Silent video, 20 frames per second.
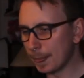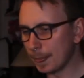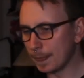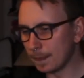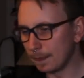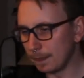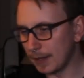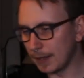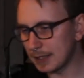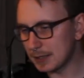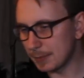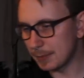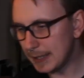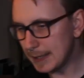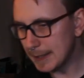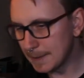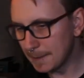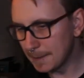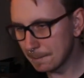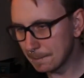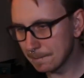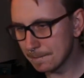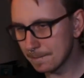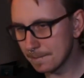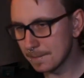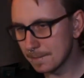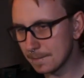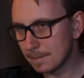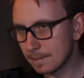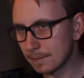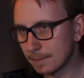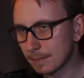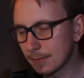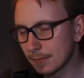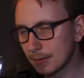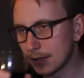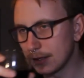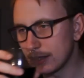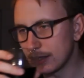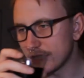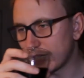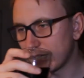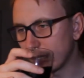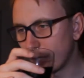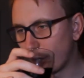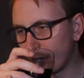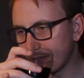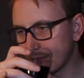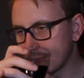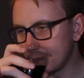that's me. Signing off.